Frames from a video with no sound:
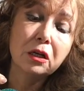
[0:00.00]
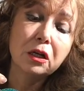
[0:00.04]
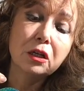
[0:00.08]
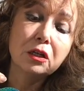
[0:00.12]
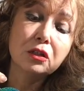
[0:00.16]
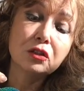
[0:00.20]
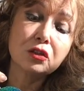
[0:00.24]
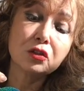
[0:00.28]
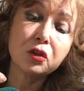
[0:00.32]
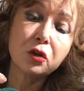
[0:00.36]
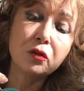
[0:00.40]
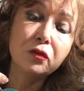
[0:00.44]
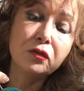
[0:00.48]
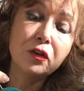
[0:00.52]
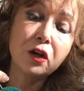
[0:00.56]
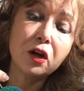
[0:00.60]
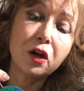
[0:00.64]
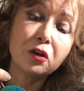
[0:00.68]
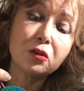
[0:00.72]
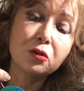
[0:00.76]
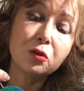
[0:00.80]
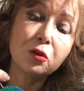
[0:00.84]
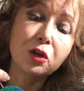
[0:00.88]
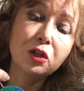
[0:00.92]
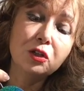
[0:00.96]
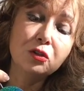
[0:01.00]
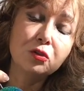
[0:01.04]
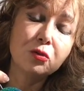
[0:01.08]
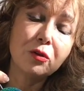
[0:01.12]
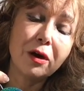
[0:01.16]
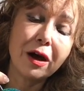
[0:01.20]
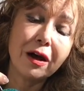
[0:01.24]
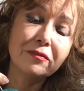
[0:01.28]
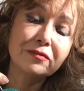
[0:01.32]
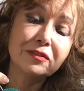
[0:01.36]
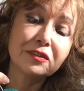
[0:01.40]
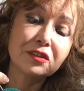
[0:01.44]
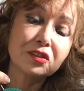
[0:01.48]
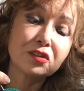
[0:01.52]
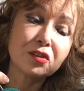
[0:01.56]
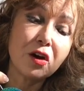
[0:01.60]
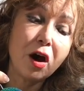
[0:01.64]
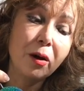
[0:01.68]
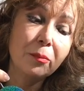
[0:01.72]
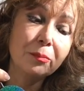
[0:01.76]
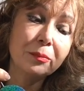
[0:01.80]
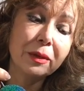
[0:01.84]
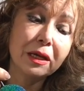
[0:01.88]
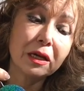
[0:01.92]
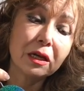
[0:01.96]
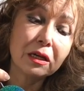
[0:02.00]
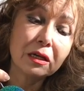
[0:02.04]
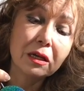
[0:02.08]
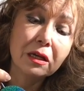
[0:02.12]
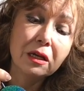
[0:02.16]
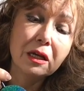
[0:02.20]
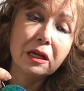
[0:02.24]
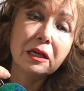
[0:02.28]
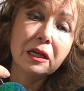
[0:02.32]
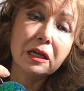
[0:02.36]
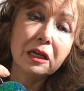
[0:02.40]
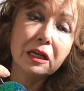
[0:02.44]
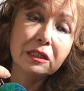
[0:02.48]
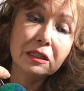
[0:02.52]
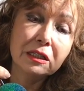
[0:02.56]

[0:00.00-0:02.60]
So we are going to have summer in